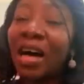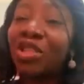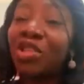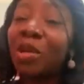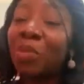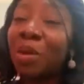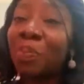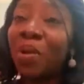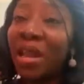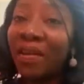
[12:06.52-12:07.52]
are actually
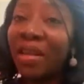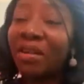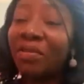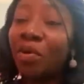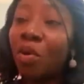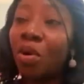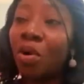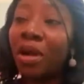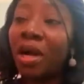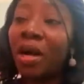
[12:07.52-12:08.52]
preparing
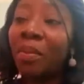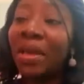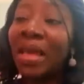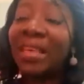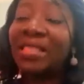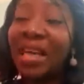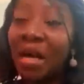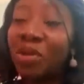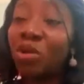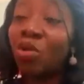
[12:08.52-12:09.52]
for, um, exams.